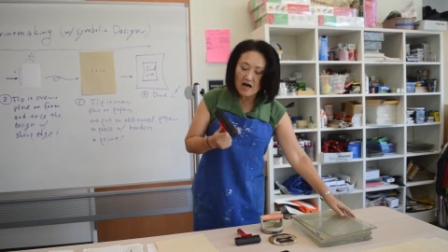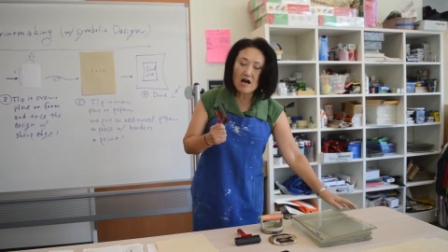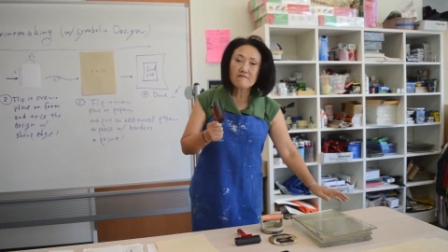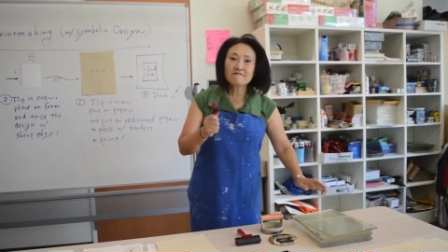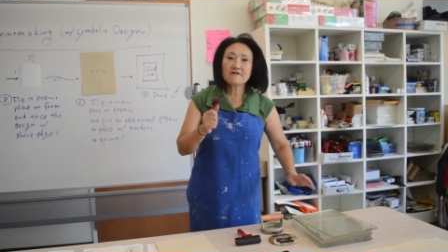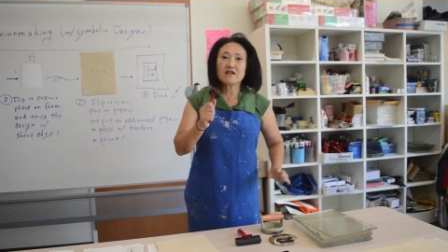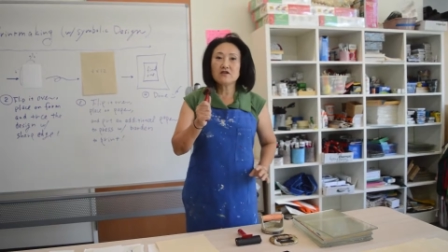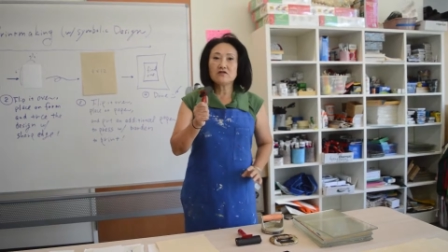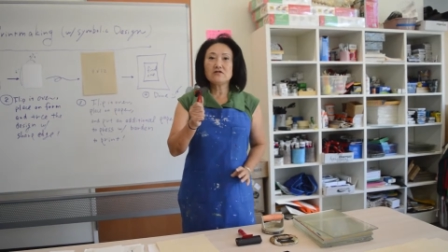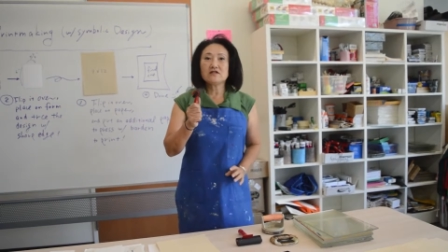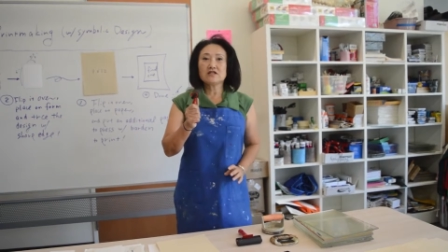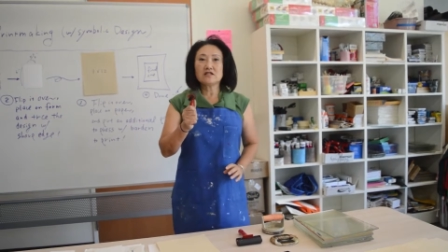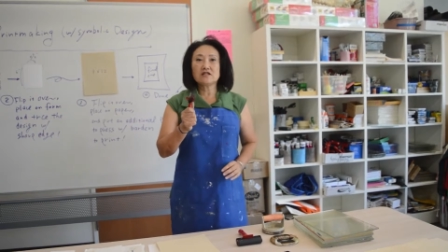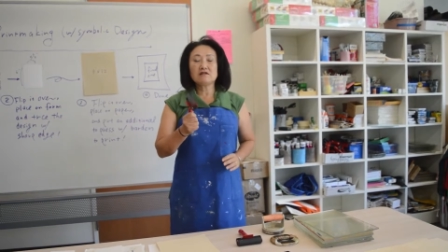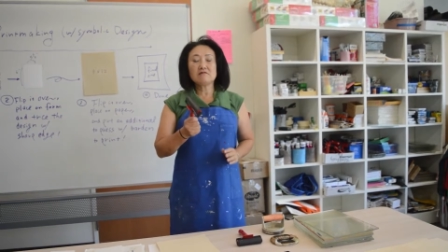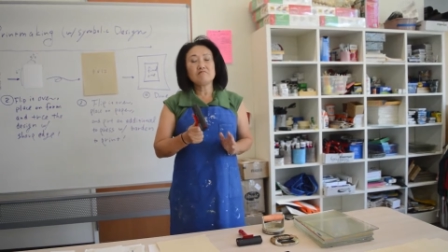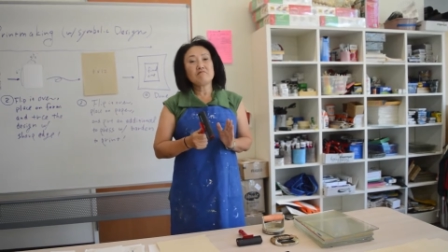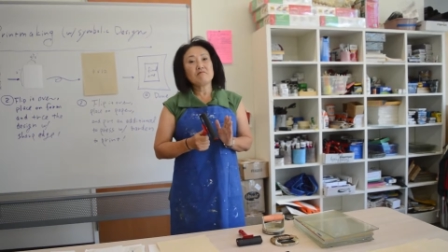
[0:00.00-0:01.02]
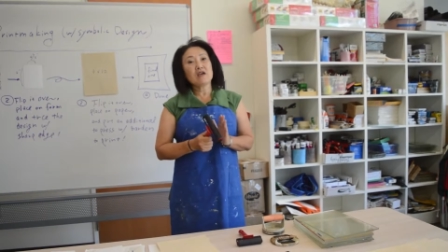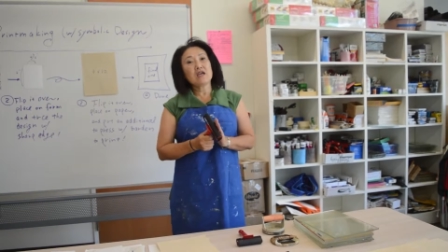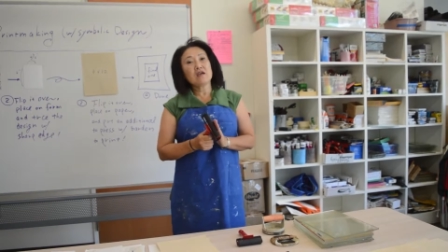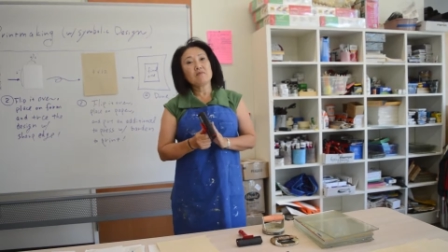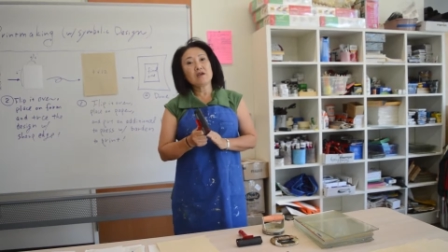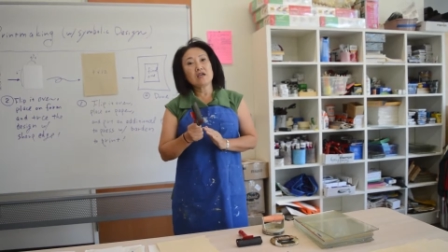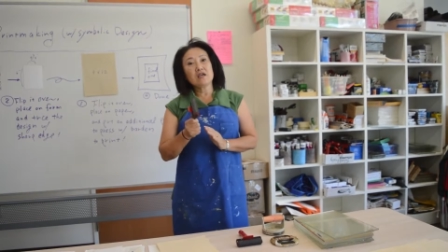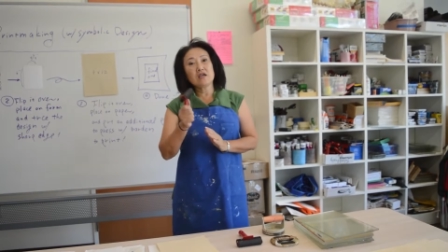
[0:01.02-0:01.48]
after using,
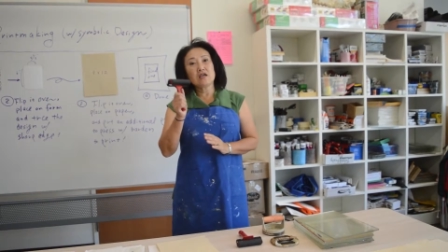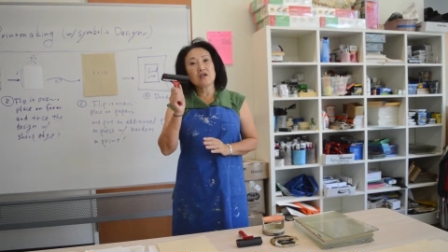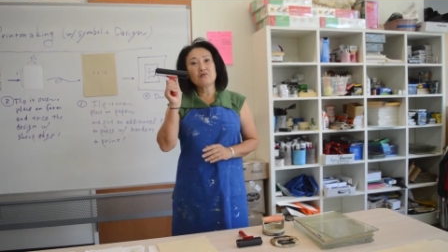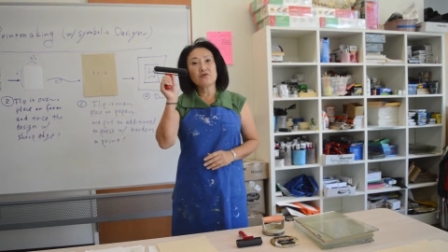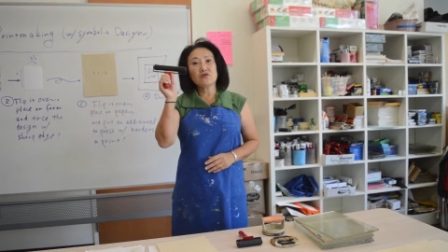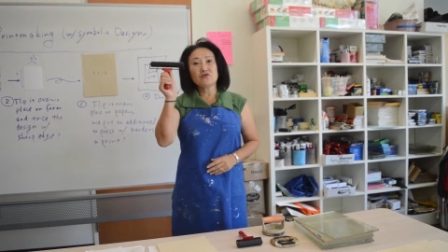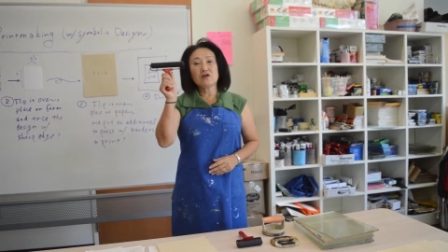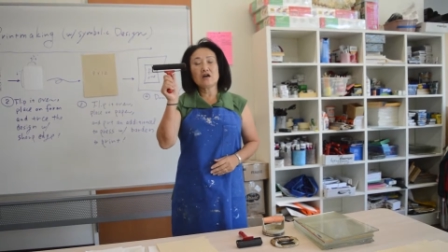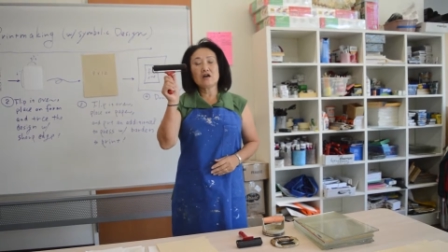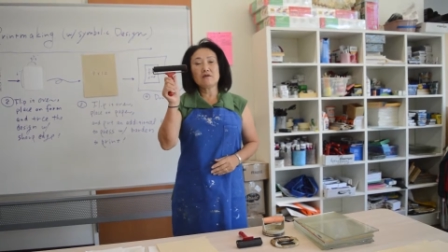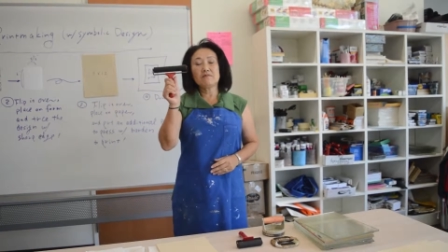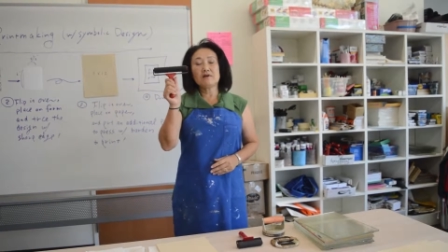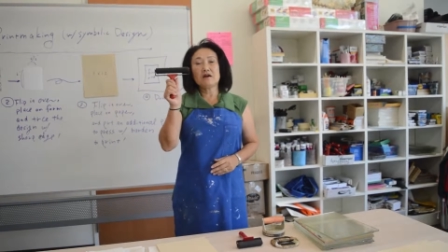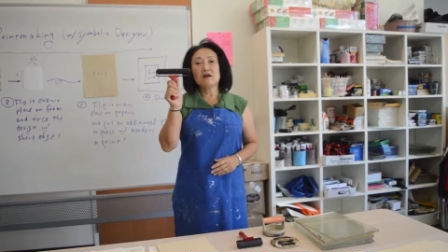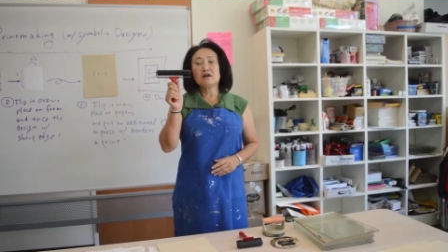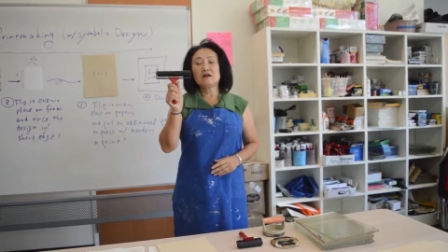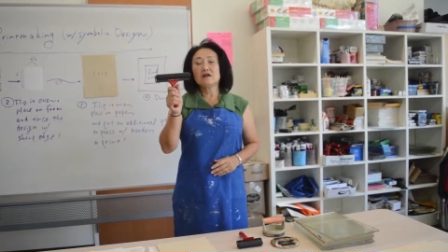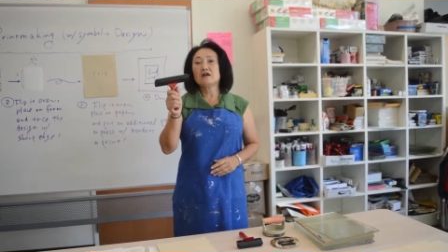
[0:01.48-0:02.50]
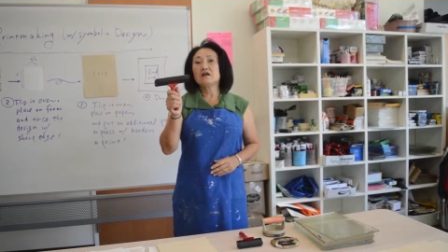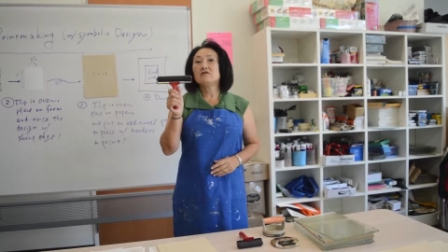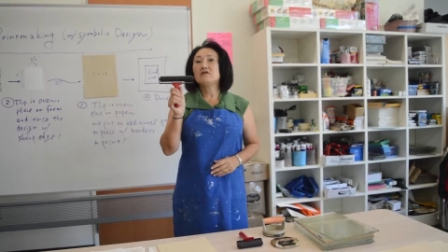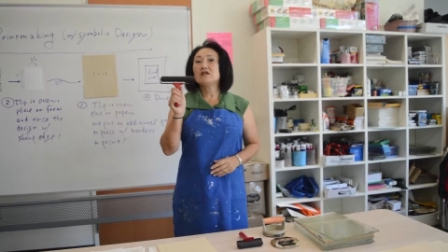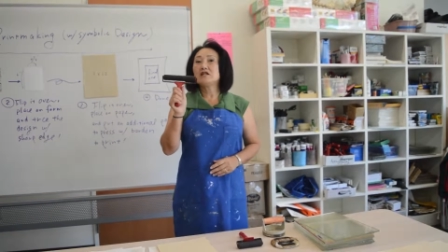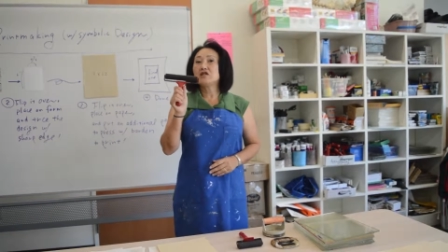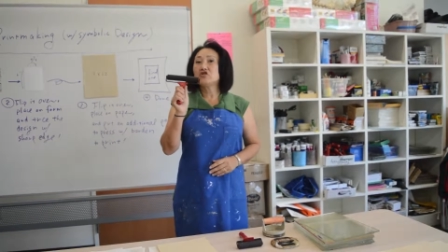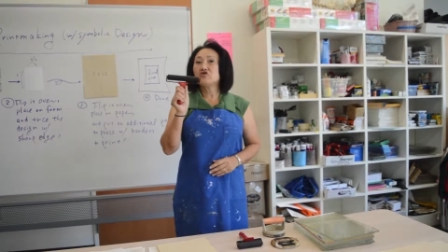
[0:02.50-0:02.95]
maybe if you have a
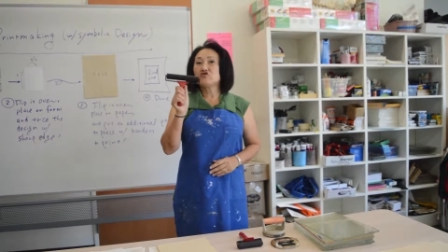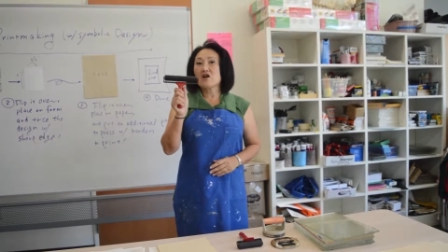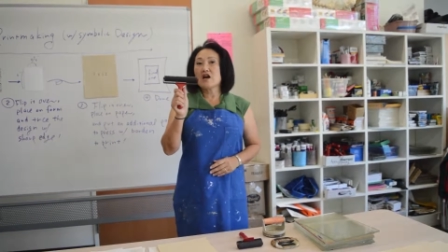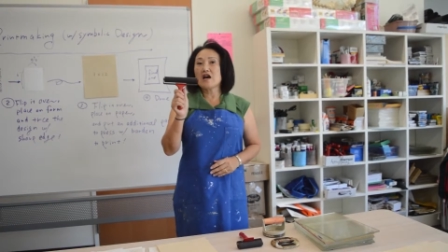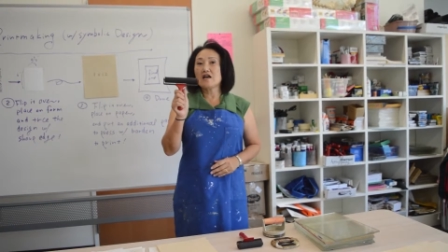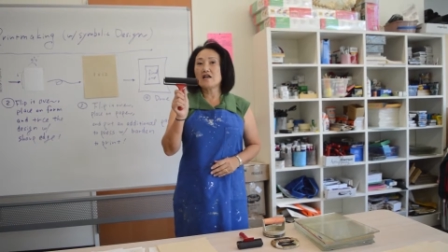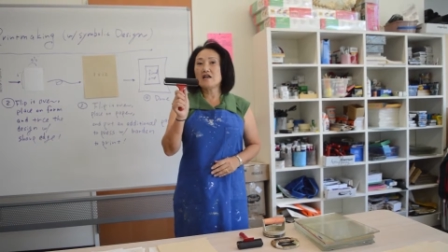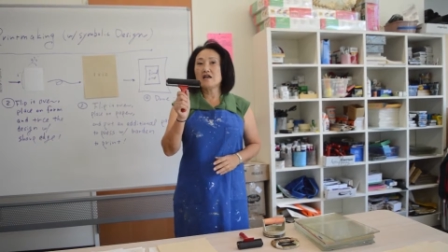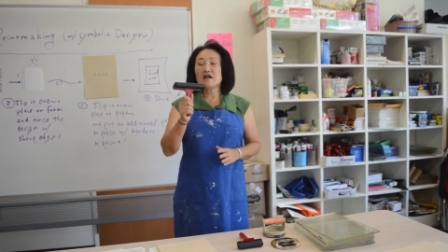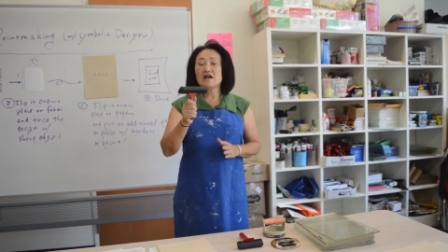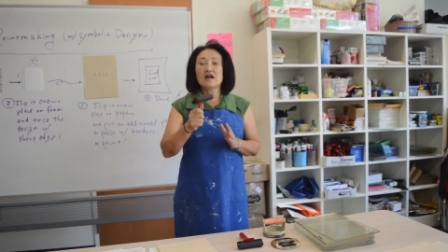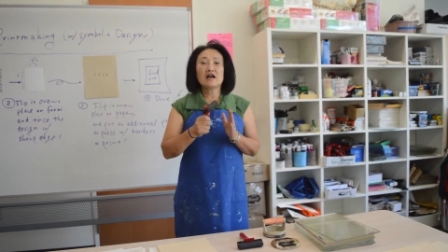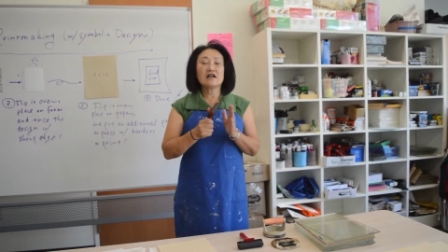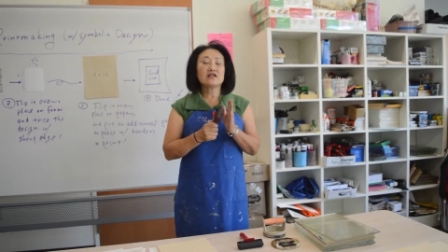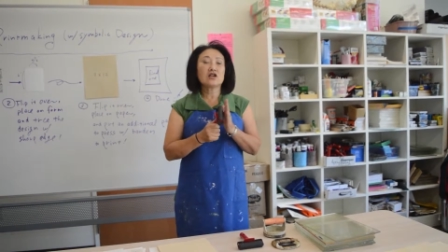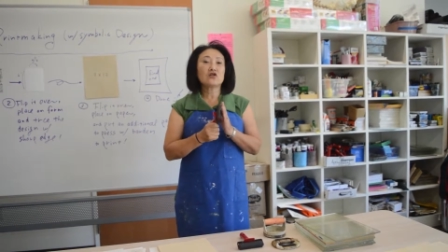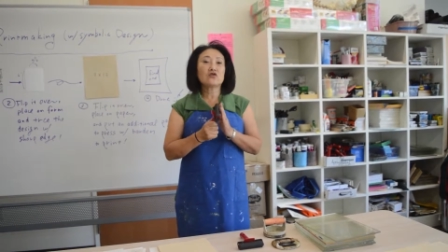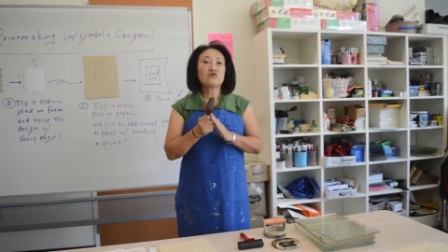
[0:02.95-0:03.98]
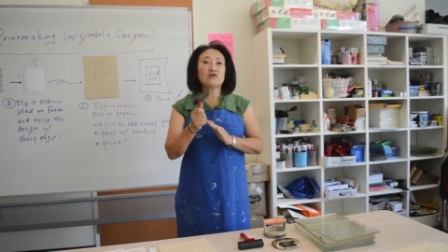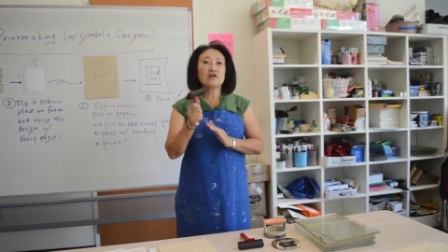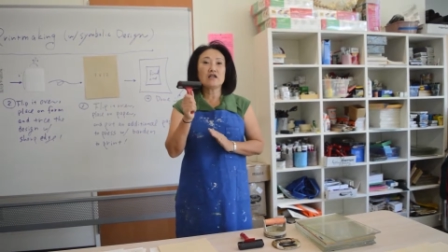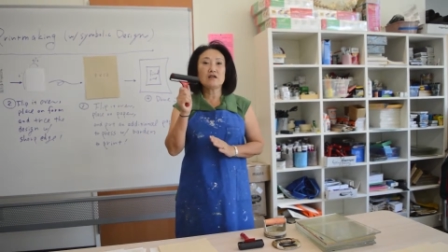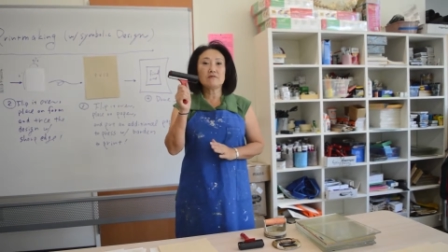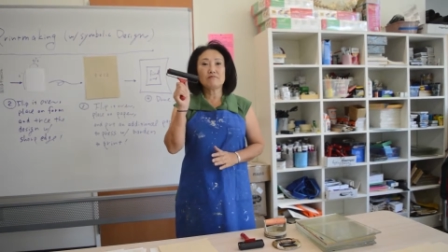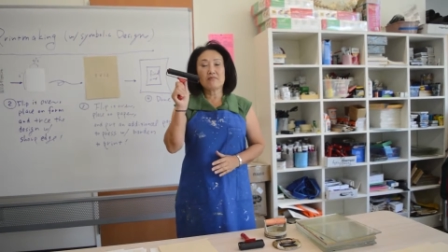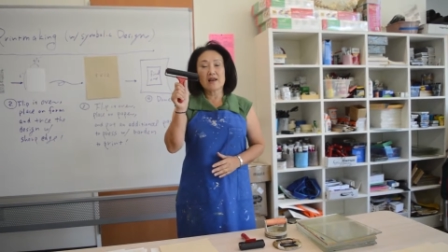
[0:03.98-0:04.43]
really dry and a
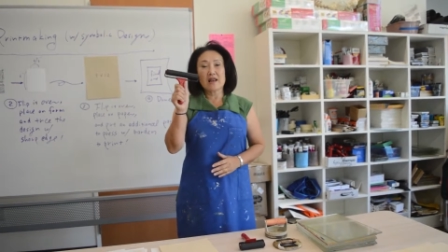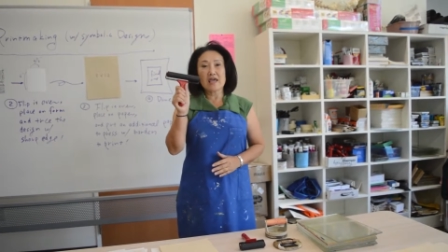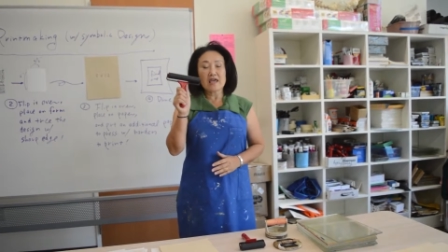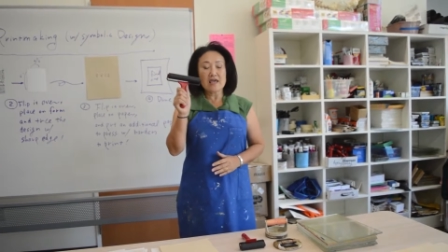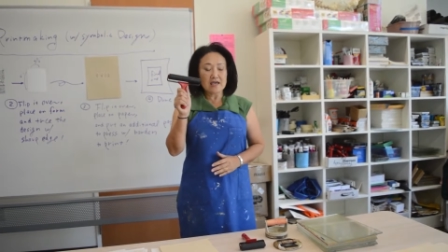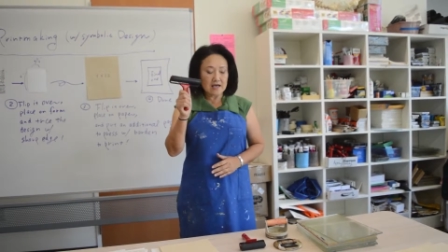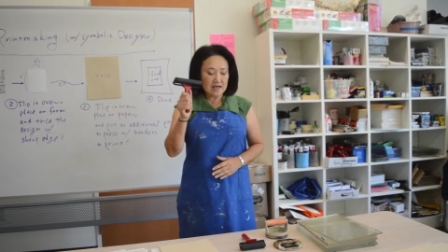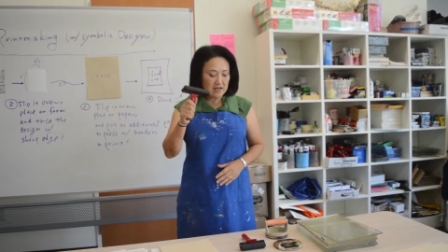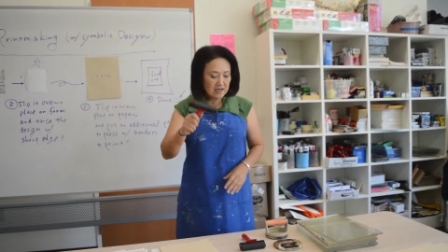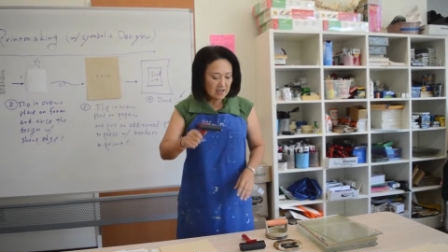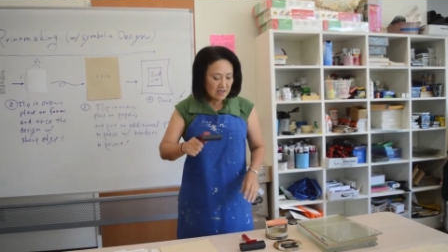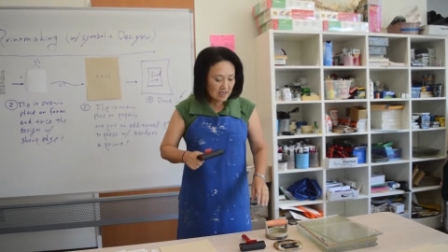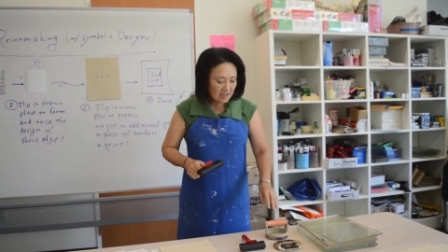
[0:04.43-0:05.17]
clean Blair,